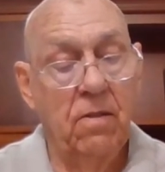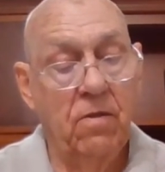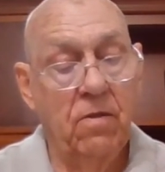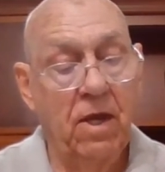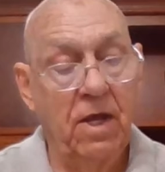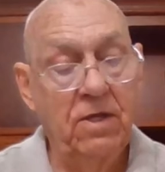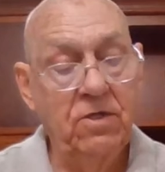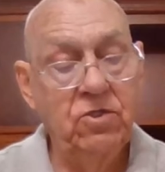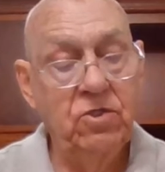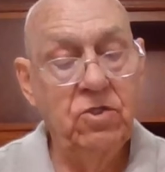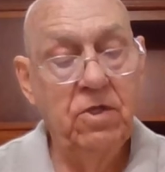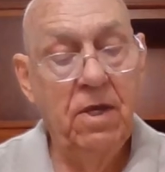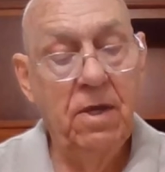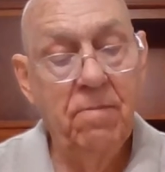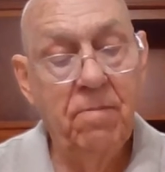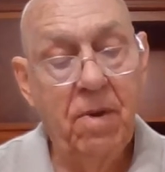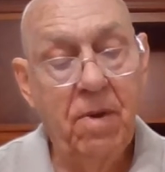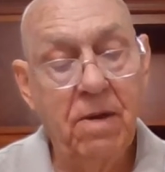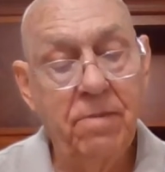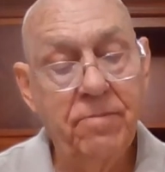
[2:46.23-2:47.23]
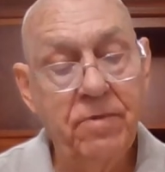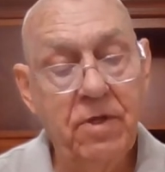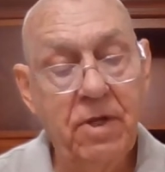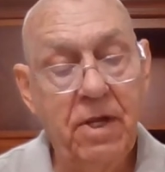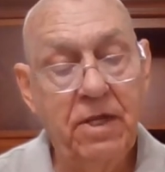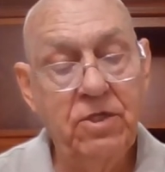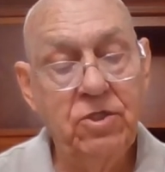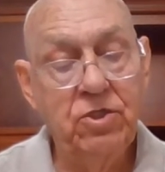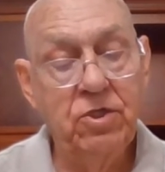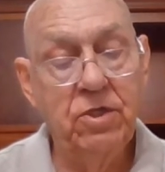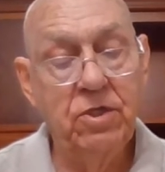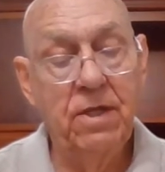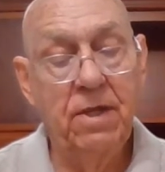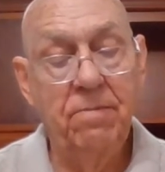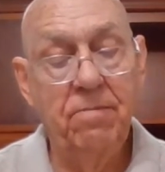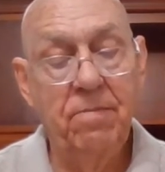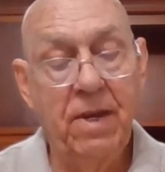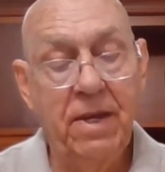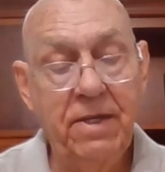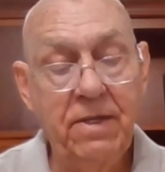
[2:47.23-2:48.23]
Thus the abomination
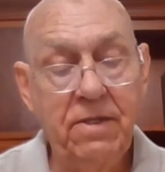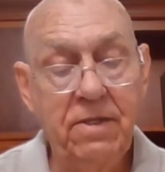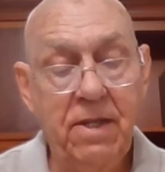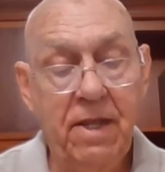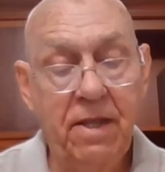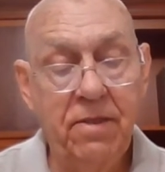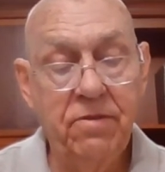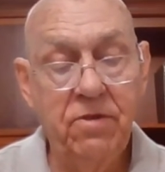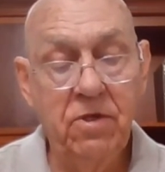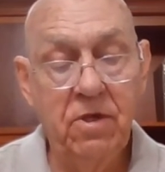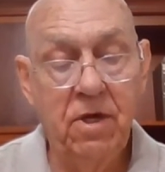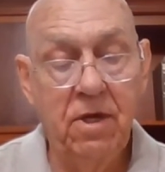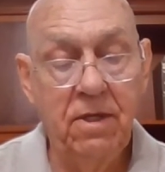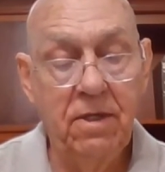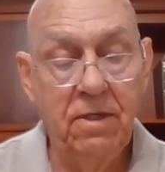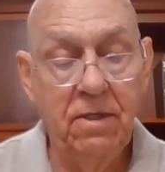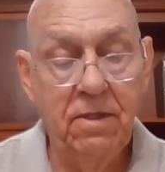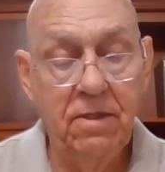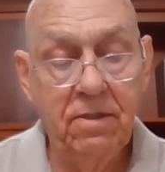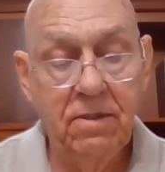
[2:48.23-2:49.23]
that makes desolate,